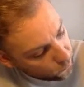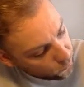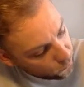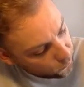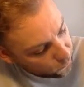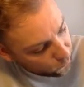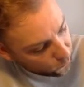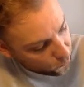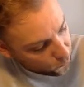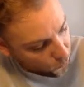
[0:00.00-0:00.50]

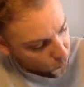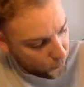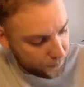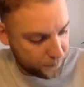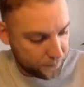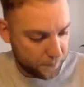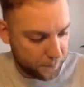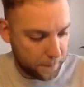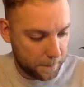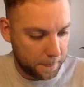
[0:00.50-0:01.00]
4.
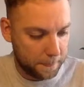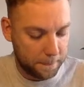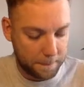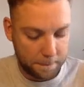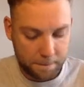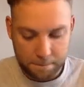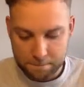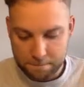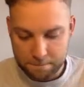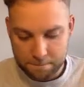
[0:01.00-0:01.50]

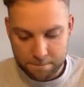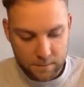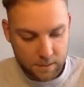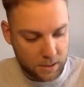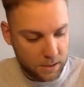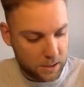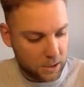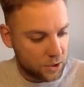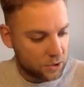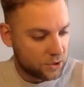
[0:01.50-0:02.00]

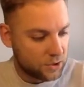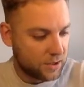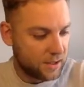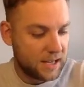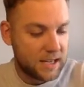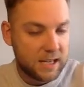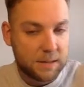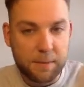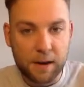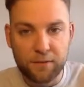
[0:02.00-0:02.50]
So this
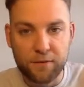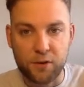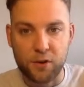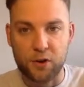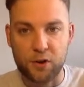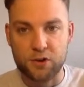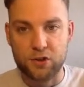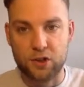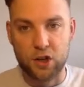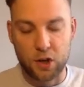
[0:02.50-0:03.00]
is my
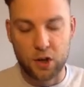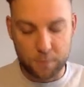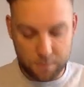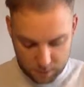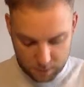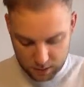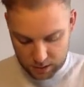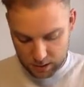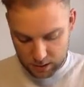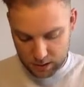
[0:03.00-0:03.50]
first term.
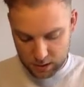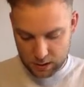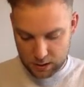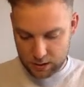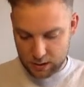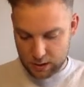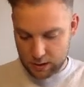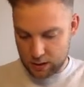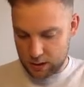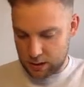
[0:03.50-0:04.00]

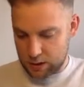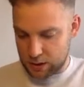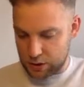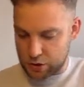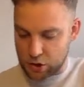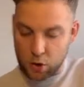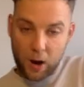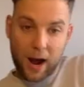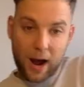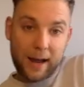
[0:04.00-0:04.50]

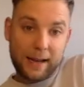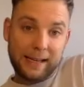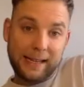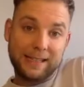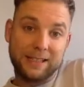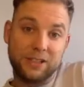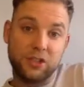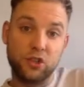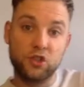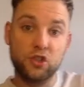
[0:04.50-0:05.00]
So I need
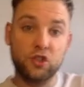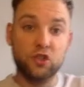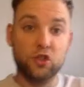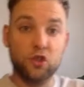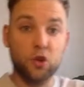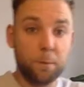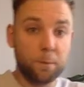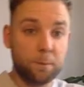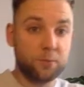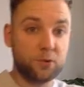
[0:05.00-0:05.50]
to
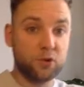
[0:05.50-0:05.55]
store